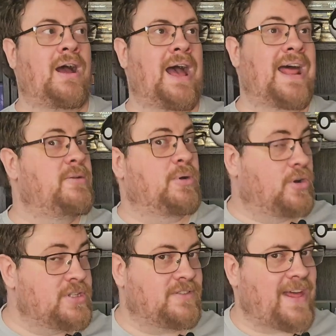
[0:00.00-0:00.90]
And
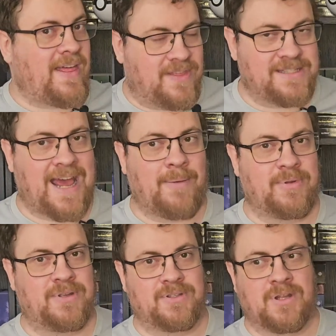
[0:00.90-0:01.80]
because of that, this
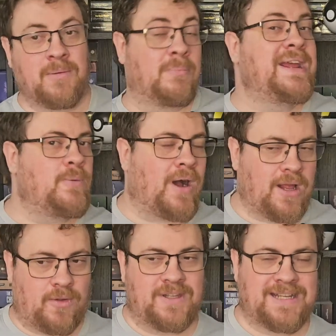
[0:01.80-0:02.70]
happens.
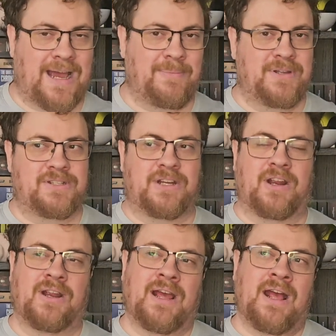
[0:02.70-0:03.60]
Meanwhile, this happens, you know.